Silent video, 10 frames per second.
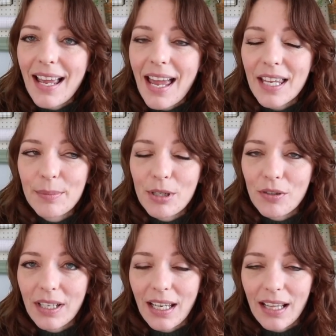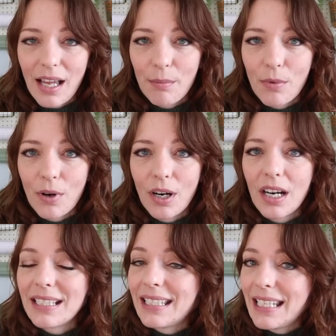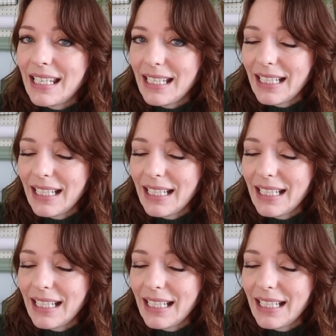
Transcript: has been drinking a lot more tea